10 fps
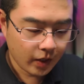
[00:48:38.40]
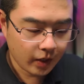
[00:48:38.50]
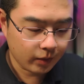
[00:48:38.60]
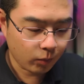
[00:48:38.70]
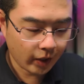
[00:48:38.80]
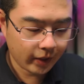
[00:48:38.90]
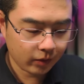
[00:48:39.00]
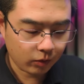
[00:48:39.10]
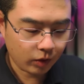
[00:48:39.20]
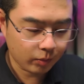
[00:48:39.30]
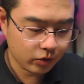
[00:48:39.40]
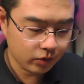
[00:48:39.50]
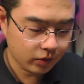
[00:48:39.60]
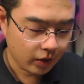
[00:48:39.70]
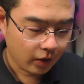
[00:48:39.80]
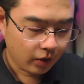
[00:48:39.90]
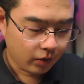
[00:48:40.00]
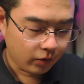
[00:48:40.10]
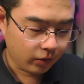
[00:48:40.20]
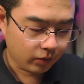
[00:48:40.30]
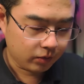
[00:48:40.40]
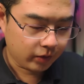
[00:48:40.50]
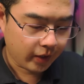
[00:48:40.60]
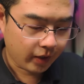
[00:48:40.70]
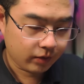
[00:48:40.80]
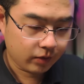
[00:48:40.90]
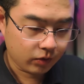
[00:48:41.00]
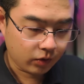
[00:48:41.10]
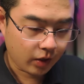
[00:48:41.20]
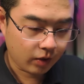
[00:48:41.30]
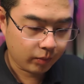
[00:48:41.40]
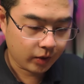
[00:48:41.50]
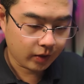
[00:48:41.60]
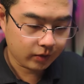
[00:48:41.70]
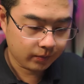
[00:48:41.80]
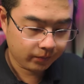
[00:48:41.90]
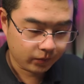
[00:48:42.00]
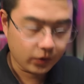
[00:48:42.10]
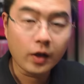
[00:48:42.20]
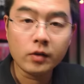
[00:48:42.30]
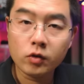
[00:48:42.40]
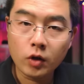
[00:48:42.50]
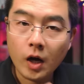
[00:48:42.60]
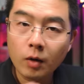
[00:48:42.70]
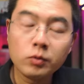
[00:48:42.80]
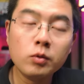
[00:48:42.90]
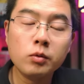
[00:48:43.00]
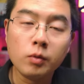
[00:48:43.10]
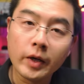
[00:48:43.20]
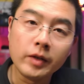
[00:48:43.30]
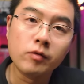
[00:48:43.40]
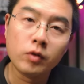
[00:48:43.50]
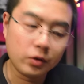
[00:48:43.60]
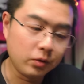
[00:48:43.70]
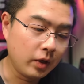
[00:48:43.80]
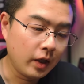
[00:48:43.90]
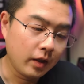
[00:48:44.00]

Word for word: And the wide angle options, you also get the color plus that auto grading for you.